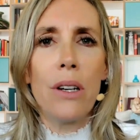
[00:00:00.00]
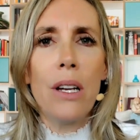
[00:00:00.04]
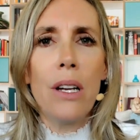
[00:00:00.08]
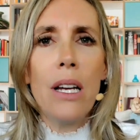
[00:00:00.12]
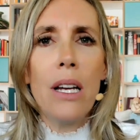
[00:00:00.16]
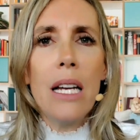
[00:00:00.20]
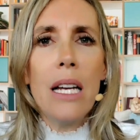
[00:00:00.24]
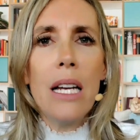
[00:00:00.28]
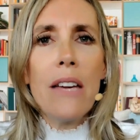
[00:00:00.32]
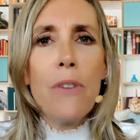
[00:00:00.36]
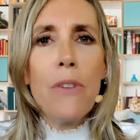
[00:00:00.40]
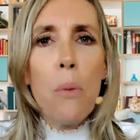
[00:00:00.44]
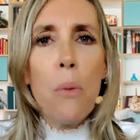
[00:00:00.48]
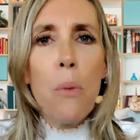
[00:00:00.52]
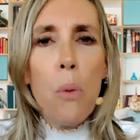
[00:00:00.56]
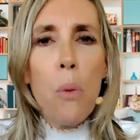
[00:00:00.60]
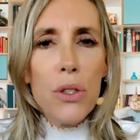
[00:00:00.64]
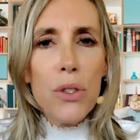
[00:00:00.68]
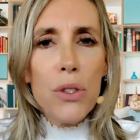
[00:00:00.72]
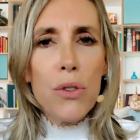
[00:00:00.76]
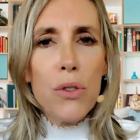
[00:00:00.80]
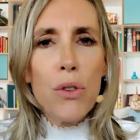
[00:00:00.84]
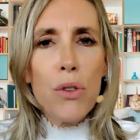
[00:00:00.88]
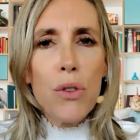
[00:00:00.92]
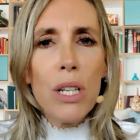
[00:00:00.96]
If it
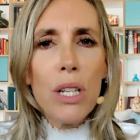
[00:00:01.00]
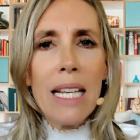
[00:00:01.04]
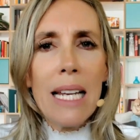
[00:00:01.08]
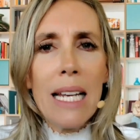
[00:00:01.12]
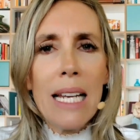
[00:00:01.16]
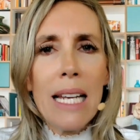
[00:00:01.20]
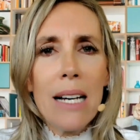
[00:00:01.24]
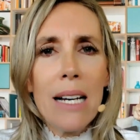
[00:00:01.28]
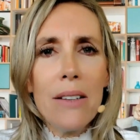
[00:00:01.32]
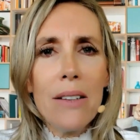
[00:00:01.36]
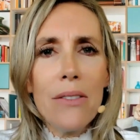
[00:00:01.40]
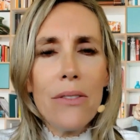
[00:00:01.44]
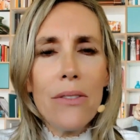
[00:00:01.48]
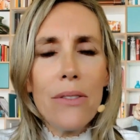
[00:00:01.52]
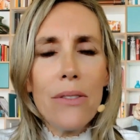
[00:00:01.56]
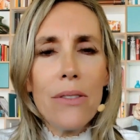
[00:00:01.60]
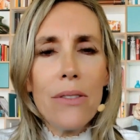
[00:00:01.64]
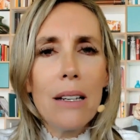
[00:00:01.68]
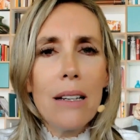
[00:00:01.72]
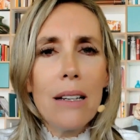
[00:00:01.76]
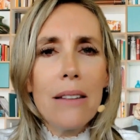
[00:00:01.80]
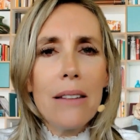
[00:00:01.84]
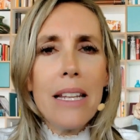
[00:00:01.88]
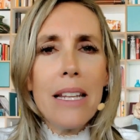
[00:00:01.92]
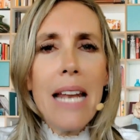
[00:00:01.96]
was truly love,
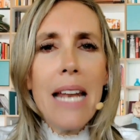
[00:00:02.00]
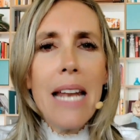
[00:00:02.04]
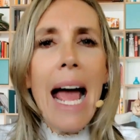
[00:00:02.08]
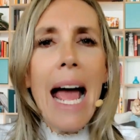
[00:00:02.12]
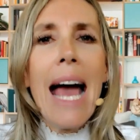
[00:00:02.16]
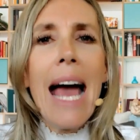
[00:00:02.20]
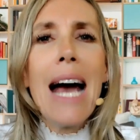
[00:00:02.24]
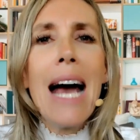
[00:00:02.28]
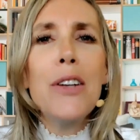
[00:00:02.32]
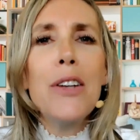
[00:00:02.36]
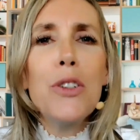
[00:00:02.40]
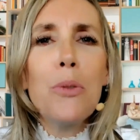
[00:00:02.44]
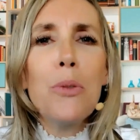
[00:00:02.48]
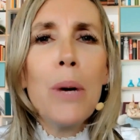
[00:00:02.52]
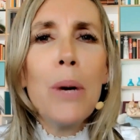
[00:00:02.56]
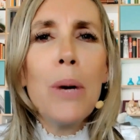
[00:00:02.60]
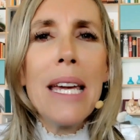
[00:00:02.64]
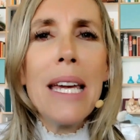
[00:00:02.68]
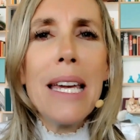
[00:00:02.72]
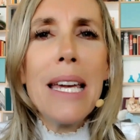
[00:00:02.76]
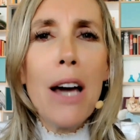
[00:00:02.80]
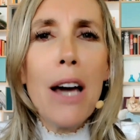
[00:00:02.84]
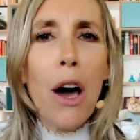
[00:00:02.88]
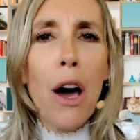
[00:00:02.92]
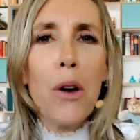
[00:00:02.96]
then how do we
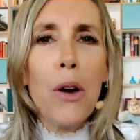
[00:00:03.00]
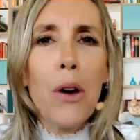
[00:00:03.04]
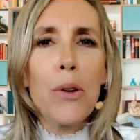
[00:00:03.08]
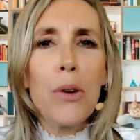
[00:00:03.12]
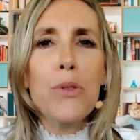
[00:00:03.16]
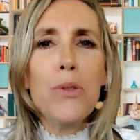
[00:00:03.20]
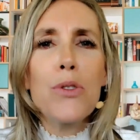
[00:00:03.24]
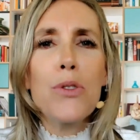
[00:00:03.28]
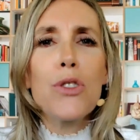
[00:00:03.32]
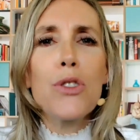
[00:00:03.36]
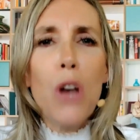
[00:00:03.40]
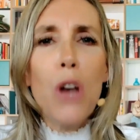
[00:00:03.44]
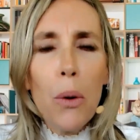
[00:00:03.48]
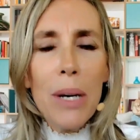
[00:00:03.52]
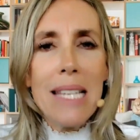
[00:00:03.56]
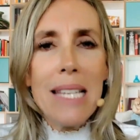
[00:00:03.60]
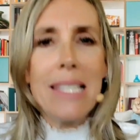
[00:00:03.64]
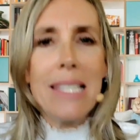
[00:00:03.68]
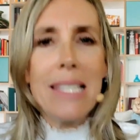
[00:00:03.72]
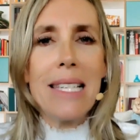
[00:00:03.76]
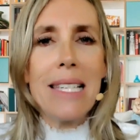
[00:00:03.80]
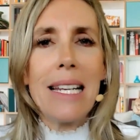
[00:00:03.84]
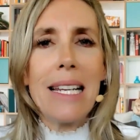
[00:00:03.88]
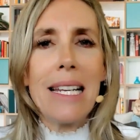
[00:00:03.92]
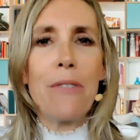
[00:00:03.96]
go so
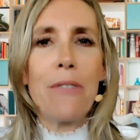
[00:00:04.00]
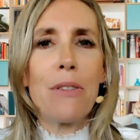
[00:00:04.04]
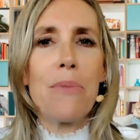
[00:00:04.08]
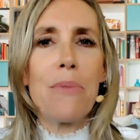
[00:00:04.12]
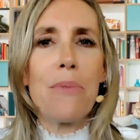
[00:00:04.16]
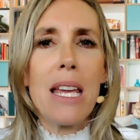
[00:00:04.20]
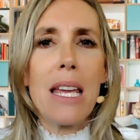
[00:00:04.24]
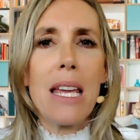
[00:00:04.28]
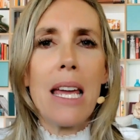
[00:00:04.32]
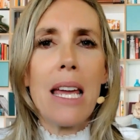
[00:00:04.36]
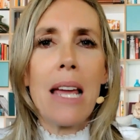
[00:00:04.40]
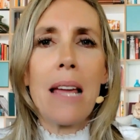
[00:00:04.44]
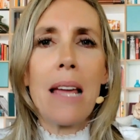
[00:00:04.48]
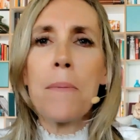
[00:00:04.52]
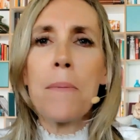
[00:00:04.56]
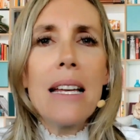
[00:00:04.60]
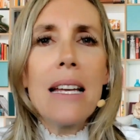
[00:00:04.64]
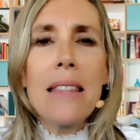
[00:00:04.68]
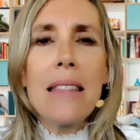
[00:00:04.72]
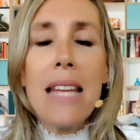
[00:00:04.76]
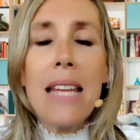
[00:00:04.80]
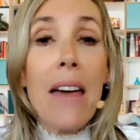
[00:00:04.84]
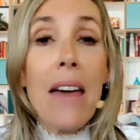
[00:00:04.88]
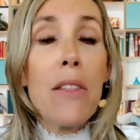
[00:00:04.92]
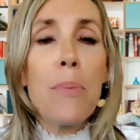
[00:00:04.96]
easily from thinking
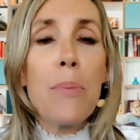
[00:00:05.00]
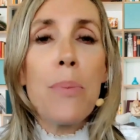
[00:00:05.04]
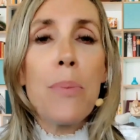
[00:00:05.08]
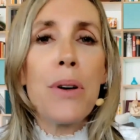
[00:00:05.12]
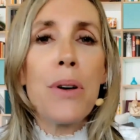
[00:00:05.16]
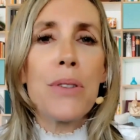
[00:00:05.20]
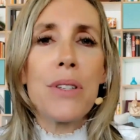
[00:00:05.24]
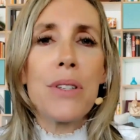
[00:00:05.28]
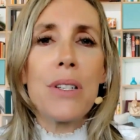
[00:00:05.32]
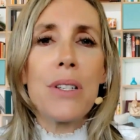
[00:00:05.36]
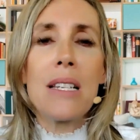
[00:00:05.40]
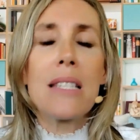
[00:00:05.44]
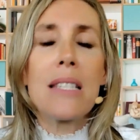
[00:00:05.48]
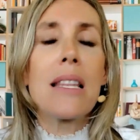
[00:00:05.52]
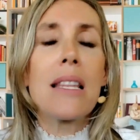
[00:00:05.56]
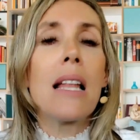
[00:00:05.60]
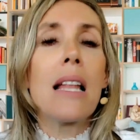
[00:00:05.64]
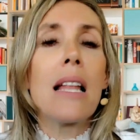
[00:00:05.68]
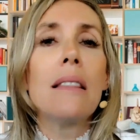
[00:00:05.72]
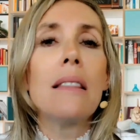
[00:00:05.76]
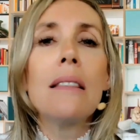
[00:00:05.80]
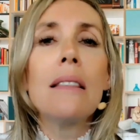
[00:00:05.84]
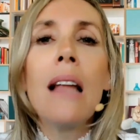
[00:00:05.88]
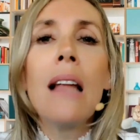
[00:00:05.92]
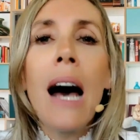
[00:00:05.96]
the other person is the
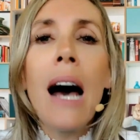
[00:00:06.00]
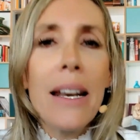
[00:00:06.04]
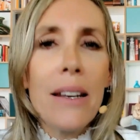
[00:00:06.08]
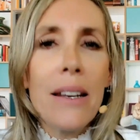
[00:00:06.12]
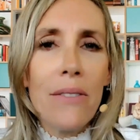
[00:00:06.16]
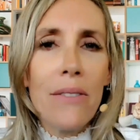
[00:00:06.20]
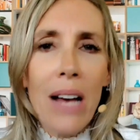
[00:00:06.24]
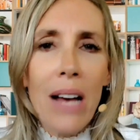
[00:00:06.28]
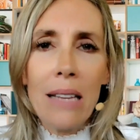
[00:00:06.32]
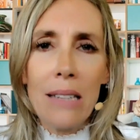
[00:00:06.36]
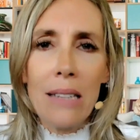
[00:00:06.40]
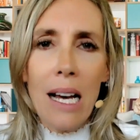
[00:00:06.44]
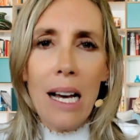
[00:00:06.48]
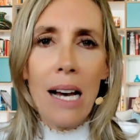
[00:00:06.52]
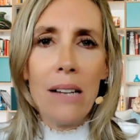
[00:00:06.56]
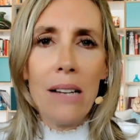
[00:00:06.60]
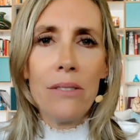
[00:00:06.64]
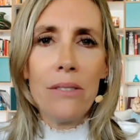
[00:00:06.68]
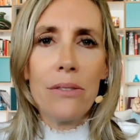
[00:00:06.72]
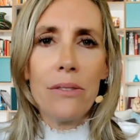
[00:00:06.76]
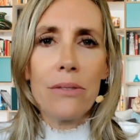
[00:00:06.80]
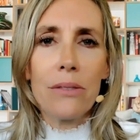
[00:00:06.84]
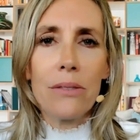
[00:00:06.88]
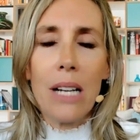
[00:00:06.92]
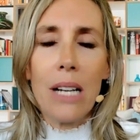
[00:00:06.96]
light of our life,
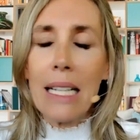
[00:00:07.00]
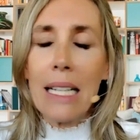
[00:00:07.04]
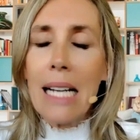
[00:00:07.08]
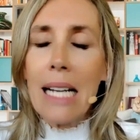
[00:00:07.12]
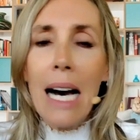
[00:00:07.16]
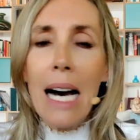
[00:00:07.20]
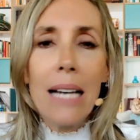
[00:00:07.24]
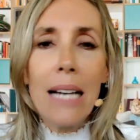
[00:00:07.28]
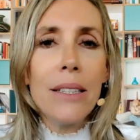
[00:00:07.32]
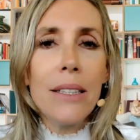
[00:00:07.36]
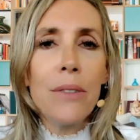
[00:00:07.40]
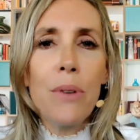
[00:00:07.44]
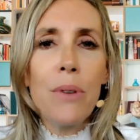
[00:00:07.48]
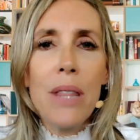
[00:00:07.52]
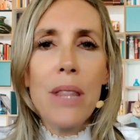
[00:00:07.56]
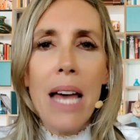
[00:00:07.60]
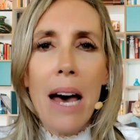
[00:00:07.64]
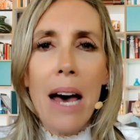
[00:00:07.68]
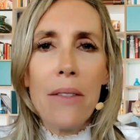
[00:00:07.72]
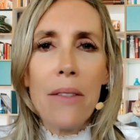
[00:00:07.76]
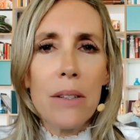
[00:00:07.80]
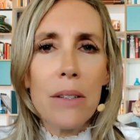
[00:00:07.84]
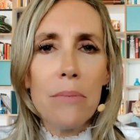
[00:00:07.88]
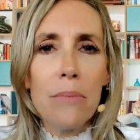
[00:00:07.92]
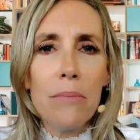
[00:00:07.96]
I can't live
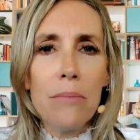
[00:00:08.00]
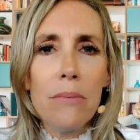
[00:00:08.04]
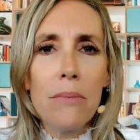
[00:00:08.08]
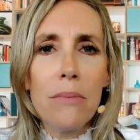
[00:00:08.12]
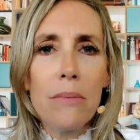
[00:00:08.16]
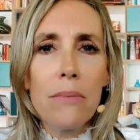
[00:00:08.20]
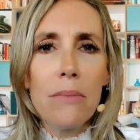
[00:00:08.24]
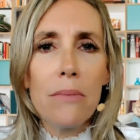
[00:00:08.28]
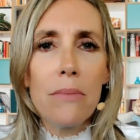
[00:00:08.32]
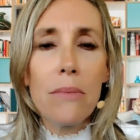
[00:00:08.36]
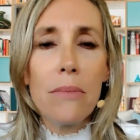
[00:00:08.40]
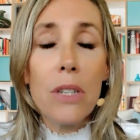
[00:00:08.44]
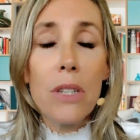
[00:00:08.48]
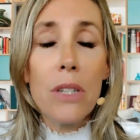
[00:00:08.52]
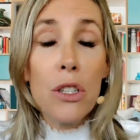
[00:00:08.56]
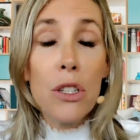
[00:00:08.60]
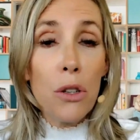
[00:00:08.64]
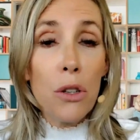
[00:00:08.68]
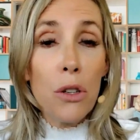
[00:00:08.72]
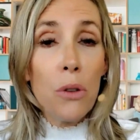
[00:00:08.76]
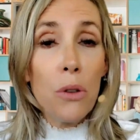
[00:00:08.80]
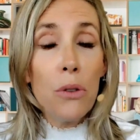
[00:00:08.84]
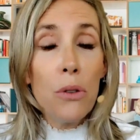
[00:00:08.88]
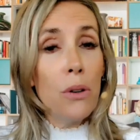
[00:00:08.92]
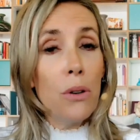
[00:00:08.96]
without them,
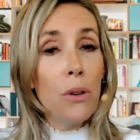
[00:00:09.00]
to